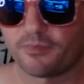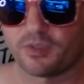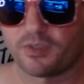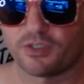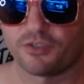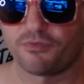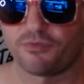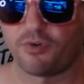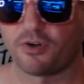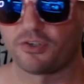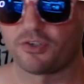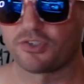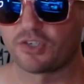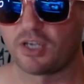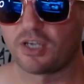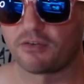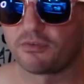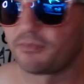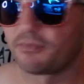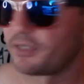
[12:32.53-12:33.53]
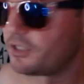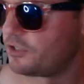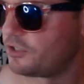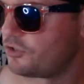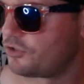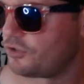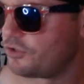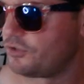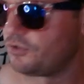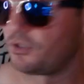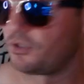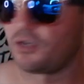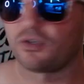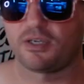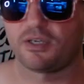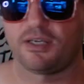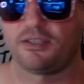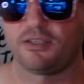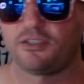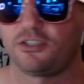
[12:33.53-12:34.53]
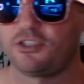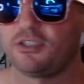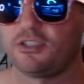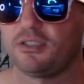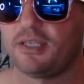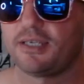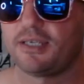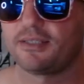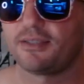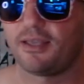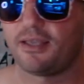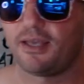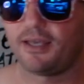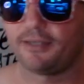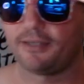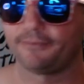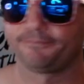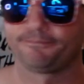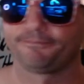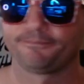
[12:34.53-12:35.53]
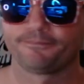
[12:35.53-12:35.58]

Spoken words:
as far as the government control and all kinds of shit like that.